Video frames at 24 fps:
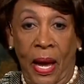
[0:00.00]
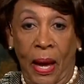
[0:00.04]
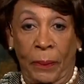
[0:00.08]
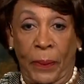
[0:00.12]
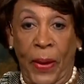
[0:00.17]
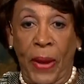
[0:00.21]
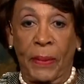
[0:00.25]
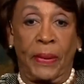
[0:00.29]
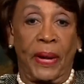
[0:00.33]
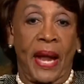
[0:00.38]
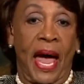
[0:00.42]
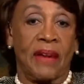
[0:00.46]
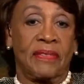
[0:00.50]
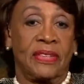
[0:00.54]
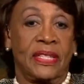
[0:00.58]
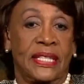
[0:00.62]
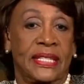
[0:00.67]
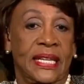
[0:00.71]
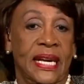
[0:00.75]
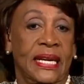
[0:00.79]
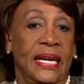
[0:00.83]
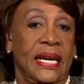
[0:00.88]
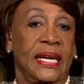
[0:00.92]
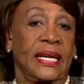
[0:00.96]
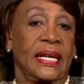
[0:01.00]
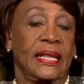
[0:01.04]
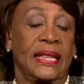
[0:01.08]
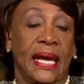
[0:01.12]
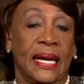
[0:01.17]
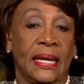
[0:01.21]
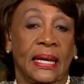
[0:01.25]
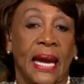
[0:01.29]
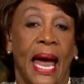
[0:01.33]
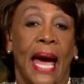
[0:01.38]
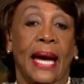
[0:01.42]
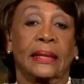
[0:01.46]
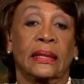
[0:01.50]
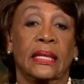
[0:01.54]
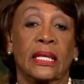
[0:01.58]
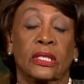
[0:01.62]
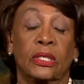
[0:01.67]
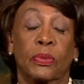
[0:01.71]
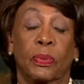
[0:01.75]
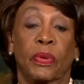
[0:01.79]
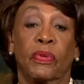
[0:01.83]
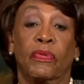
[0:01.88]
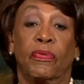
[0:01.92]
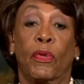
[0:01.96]
People haven't seen anything like
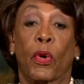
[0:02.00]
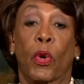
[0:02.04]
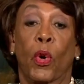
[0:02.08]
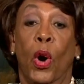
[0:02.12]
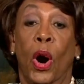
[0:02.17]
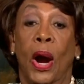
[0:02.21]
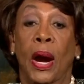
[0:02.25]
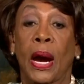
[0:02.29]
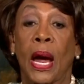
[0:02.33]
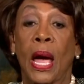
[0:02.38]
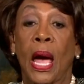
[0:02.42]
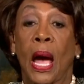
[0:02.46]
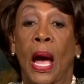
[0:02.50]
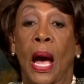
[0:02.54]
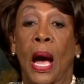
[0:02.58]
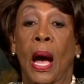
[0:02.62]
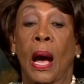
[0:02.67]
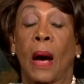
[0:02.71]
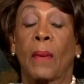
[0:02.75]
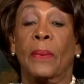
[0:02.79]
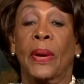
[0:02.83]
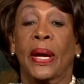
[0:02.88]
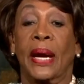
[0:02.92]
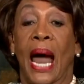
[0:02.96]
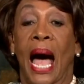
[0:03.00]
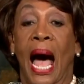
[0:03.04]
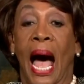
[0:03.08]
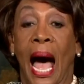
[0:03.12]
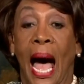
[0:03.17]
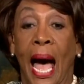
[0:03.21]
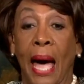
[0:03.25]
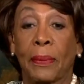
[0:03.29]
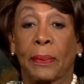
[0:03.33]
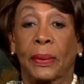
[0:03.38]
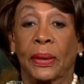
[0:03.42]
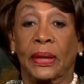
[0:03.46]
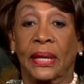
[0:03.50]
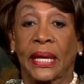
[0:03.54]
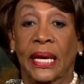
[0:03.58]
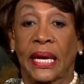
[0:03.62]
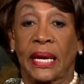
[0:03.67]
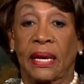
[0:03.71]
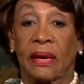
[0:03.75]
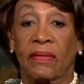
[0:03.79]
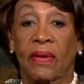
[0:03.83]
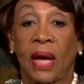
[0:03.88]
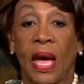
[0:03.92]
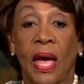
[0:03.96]
this before. But I
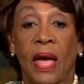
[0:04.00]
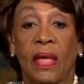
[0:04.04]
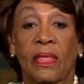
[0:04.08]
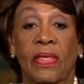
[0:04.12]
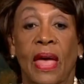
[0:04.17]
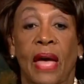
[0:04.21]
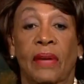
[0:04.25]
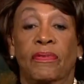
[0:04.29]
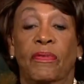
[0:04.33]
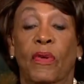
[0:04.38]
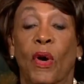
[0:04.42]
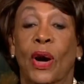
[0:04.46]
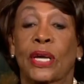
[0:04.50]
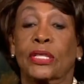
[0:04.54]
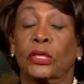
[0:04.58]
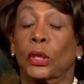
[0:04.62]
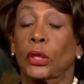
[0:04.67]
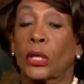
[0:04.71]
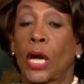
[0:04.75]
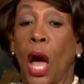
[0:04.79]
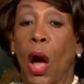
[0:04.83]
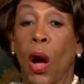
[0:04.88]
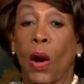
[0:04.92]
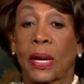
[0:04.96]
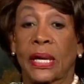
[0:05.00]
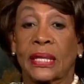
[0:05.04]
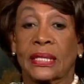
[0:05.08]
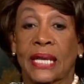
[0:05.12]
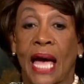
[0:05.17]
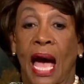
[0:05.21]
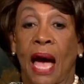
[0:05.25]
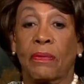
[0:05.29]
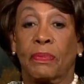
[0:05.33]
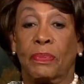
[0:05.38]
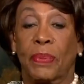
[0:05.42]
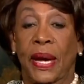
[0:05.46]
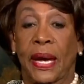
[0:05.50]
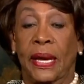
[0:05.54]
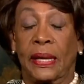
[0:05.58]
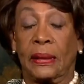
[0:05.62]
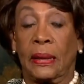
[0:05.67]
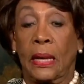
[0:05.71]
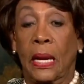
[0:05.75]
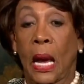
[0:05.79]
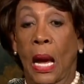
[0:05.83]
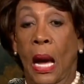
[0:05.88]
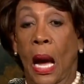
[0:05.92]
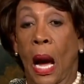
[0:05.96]
believe that for as long as I've
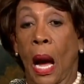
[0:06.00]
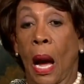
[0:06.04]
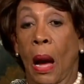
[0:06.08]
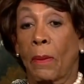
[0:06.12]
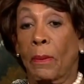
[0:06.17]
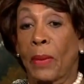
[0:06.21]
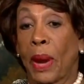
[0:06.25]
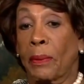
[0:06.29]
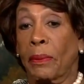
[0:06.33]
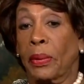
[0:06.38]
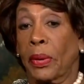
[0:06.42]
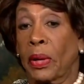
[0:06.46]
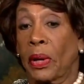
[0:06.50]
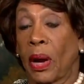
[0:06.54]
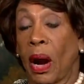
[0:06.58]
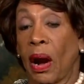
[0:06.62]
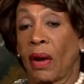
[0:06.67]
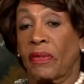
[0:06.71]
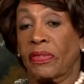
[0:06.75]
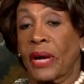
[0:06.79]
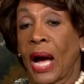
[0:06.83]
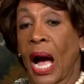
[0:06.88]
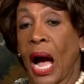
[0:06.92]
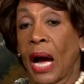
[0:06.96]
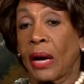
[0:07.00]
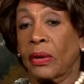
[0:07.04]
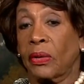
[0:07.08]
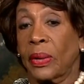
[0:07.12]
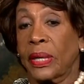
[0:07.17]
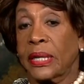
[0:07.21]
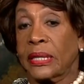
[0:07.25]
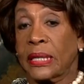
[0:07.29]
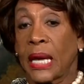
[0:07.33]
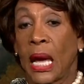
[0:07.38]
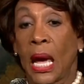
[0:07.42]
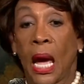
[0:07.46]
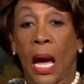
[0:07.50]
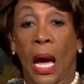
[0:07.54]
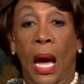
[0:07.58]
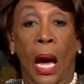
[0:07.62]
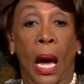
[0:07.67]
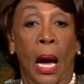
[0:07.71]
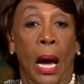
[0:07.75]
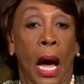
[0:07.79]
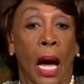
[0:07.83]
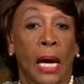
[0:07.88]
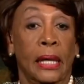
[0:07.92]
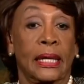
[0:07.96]
been a member of Congress,
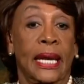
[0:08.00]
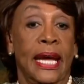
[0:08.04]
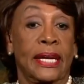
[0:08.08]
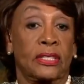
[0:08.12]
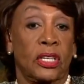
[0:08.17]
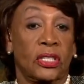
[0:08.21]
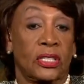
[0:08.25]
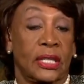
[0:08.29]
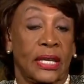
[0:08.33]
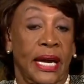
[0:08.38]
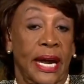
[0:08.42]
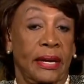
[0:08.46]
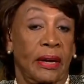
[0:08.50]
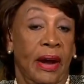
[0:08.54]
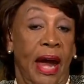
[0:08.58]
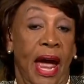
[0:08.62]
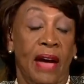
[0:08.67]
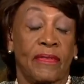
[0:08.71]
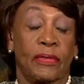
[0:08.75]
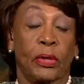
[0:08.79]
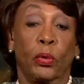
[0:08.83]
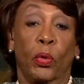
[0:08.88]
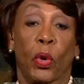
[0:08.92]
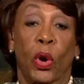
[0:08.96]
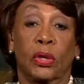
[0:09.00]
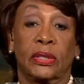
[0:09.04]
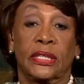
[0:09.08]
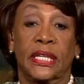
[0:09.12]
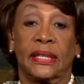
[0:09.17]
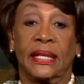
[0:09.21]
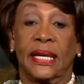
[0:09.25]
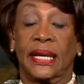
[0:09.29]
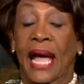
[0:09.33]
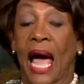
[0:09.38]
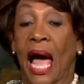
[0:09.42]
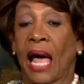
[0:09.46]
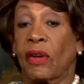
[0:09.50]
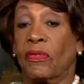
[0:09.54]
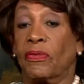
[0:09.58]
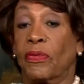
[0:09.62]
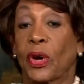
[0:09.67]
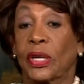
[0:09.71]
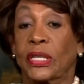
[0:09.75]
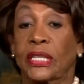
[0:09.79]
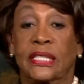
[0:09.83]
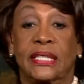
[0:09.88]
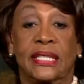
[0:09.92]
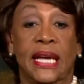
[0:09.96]
a legislator, having worked in the
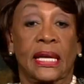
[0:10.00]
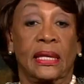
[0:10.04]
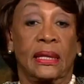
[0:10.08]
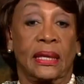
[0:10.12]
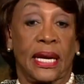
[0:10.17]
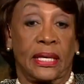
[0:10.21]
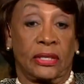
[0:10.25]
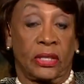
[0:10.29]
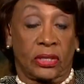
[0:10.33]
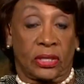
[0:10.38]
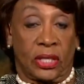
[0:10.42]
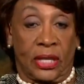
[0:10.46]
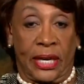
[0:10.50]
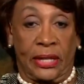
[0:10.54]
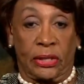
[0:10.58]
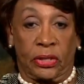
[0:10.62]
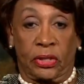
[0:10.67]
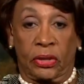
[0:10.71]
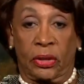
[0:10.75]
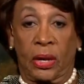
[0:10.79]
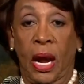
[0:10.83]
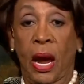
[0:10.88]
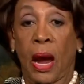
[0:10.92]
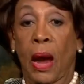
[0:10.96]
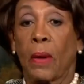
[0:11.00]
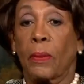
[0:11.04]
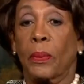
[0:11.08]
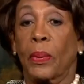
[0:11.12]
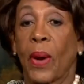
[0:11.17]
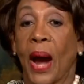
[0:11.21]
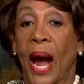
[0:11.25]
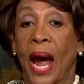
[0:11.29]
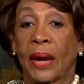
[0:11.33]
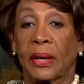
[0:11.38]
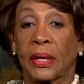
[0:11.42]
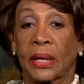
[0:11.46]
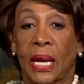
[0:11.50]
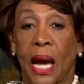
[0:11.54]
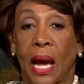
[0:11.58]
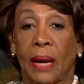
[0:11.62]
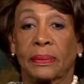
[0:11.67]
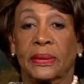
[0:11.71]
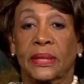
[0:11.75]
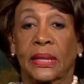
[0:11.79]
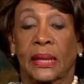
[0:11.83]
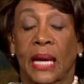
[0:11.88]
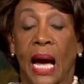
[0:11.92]
California State Legislature prior to come to